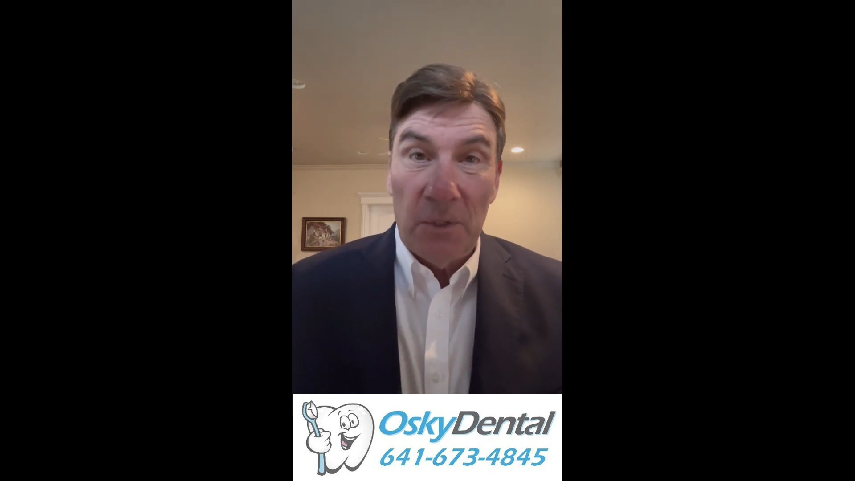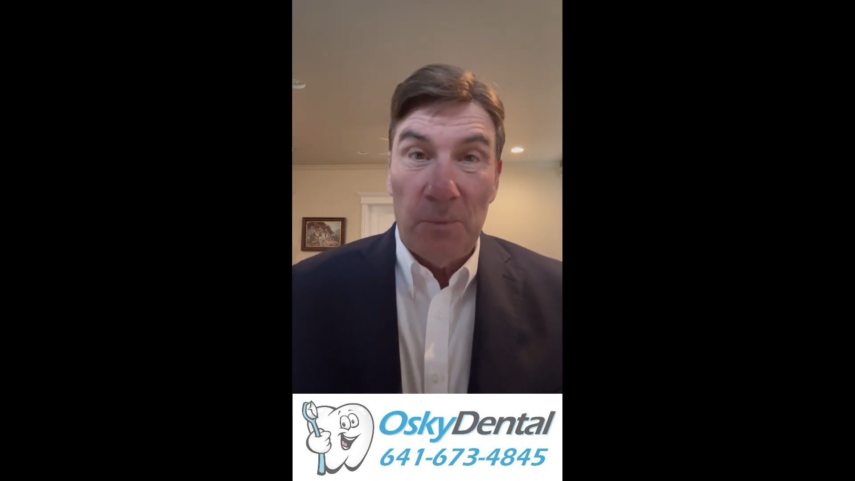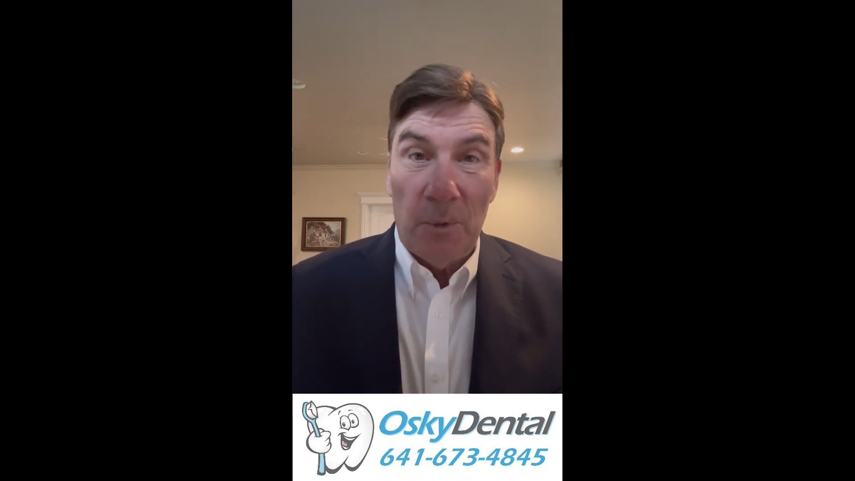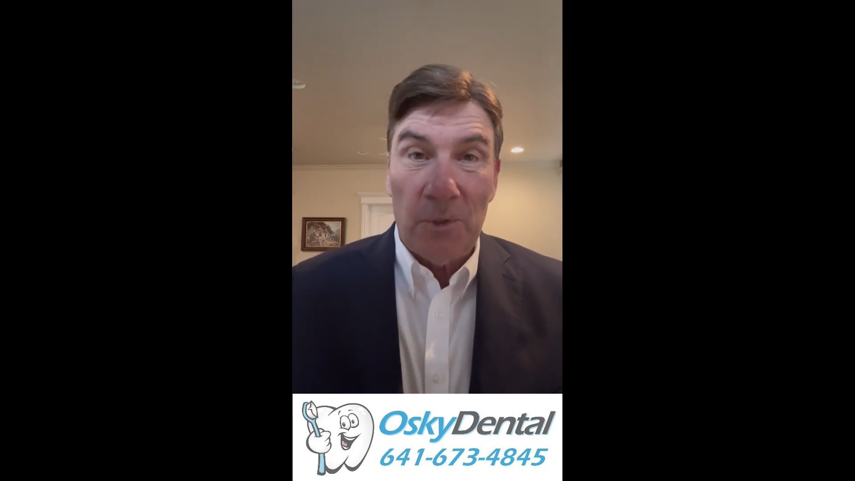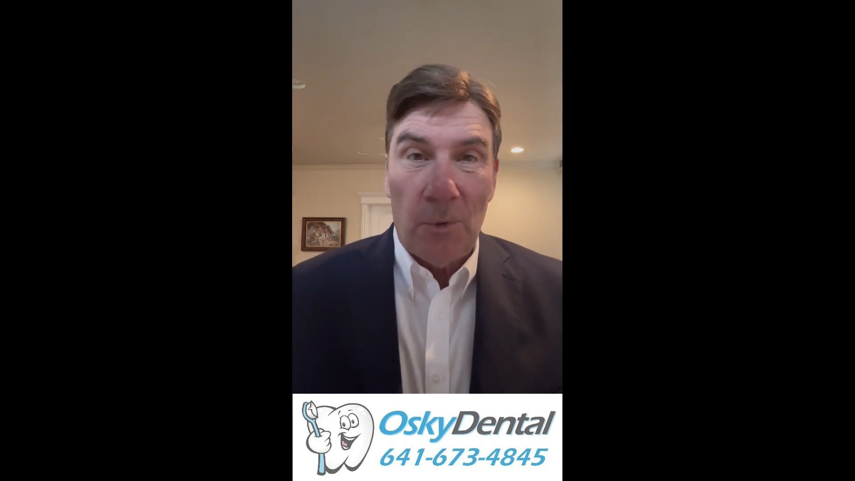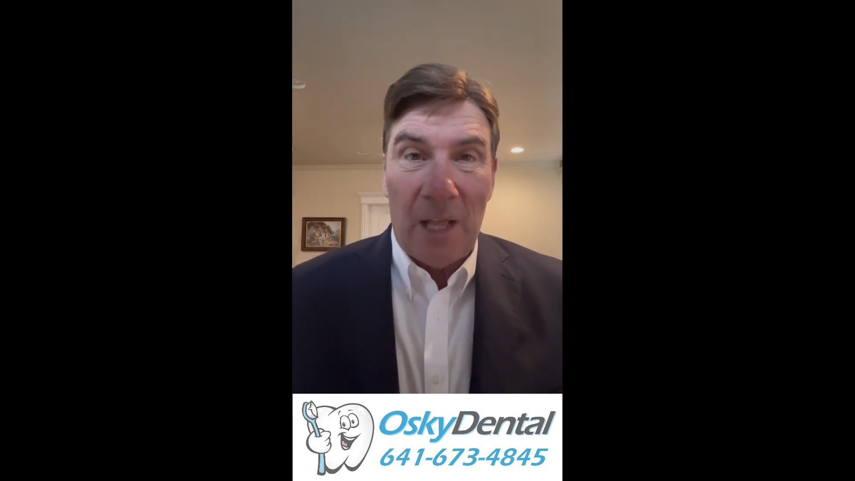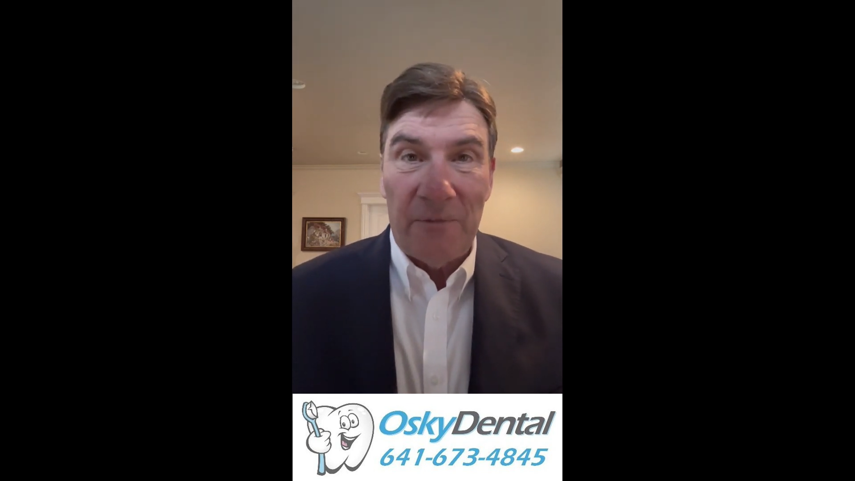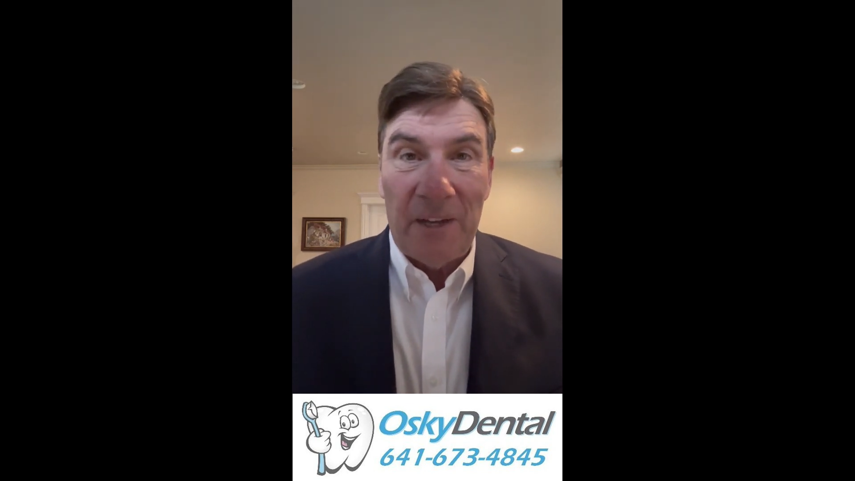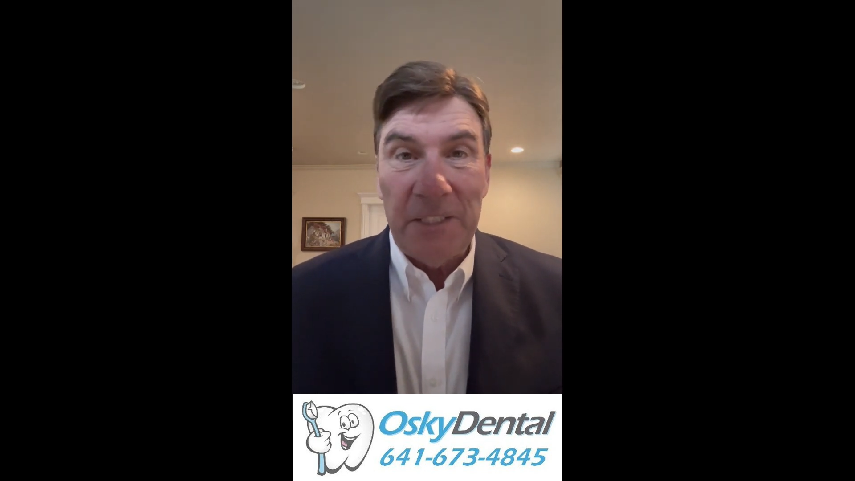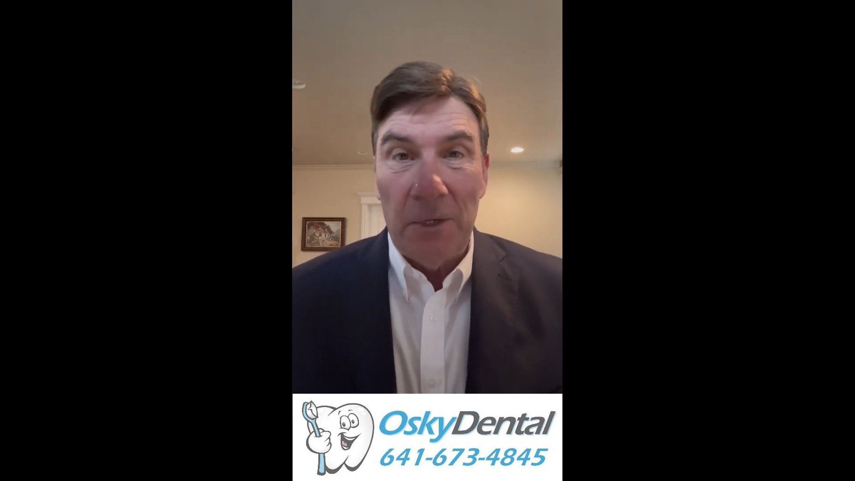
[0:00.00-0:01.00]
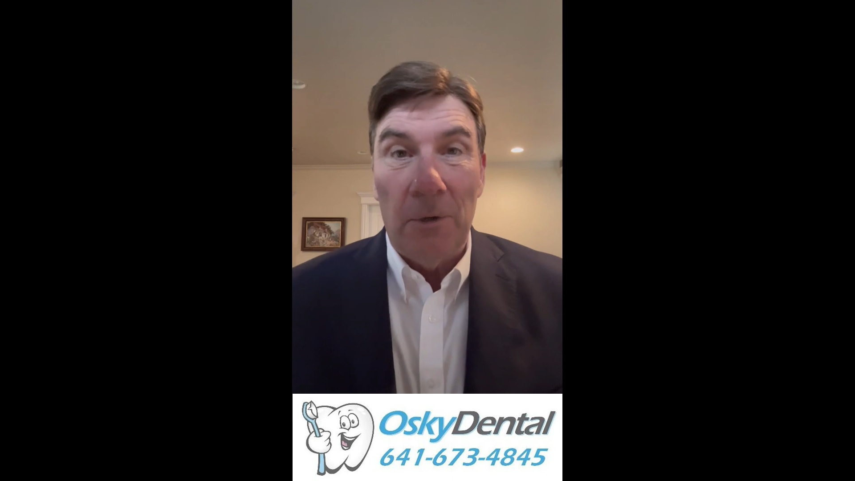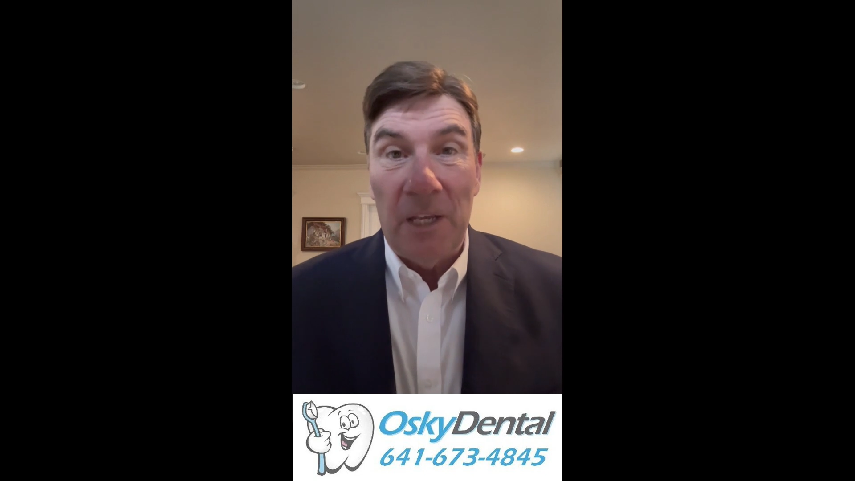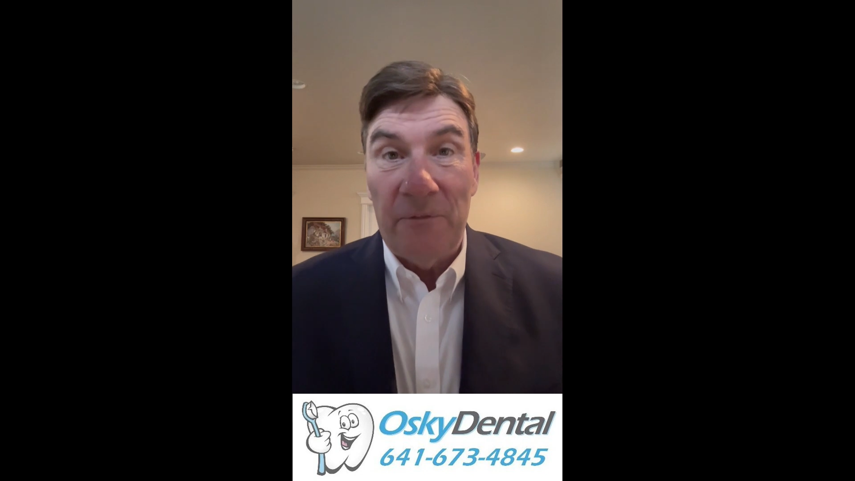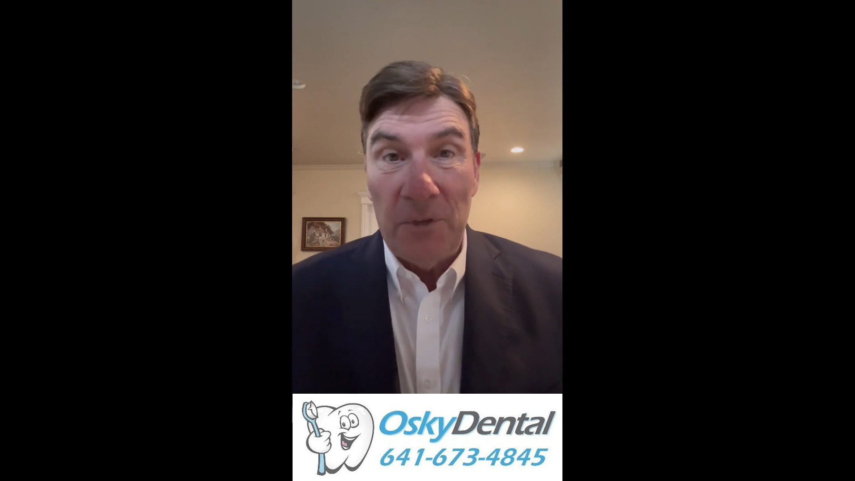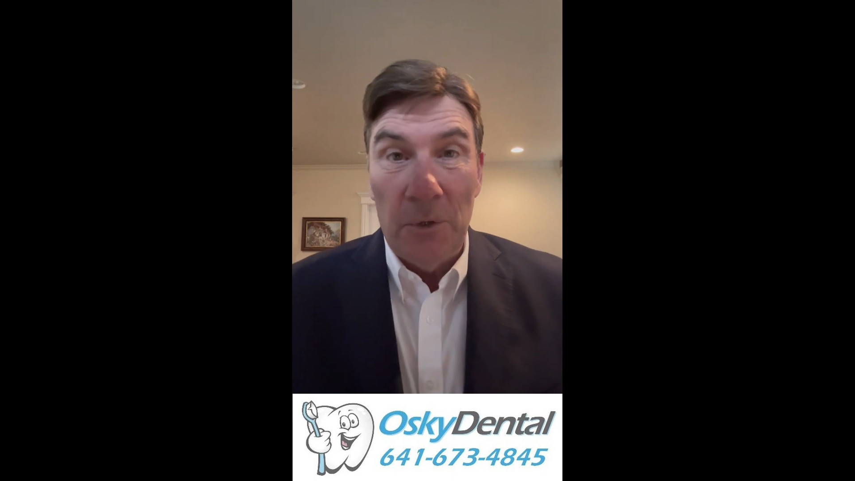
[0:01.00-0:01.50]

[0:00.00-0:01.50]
who's most qualified to know if